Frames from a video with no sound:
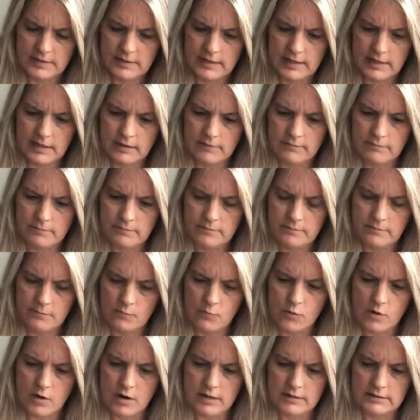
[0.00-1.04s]
King of
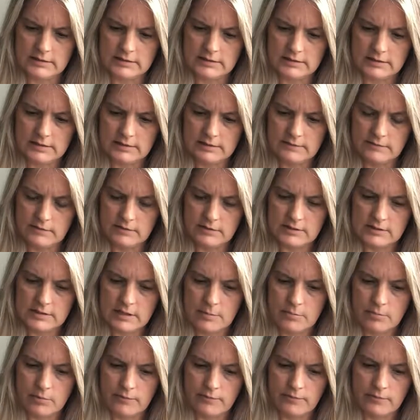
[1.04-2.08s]
Wands. It does feel
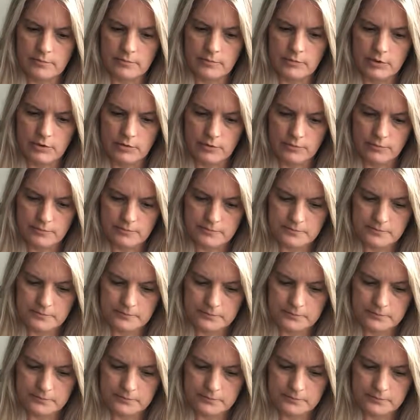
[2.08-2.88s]
separate from you.